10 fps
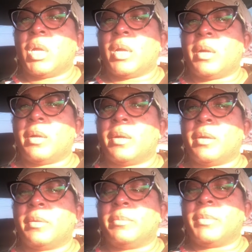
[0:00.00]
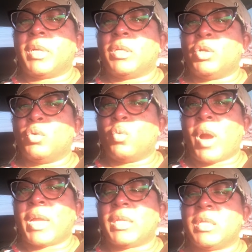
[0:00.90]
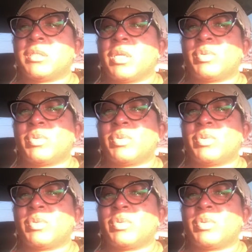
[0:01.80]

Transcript: a new wallet.